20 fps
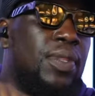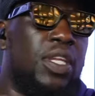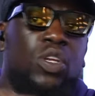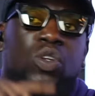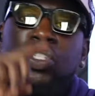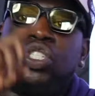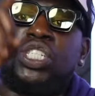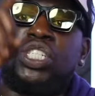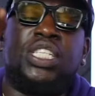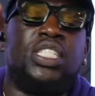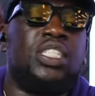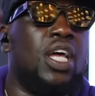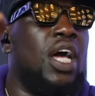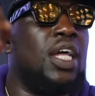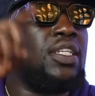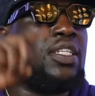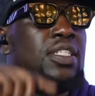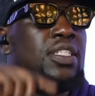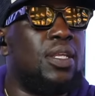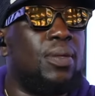or she's
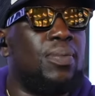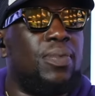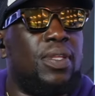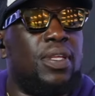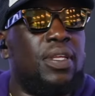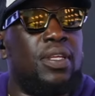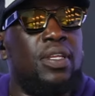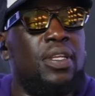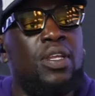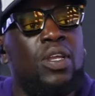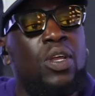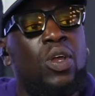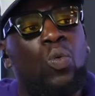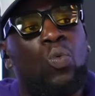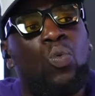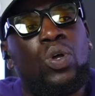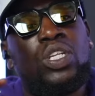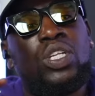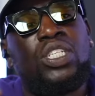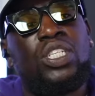onto something.
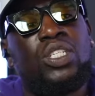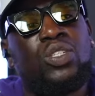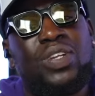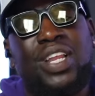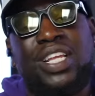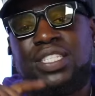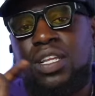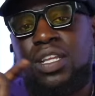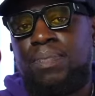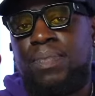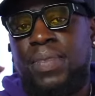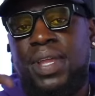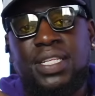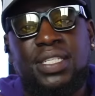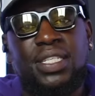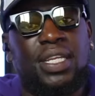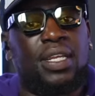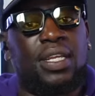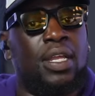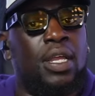What is she doing? That's
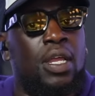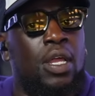amazing.